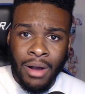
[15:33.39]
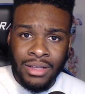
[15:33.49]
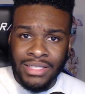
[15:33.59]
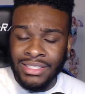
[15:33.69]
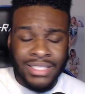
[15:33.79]

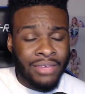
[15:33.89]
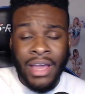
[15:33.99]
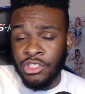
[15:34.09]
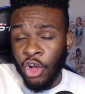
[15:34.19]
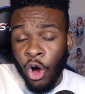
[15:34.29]
Bucks and say
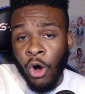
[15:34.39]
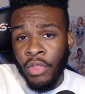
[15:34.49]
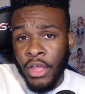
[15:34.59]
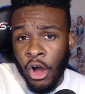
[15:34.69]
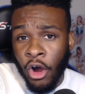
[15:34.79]
that's all
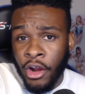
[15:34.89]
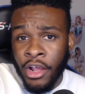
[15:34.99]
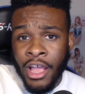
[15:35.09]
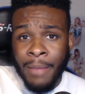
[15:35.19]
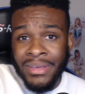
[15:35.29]
they are,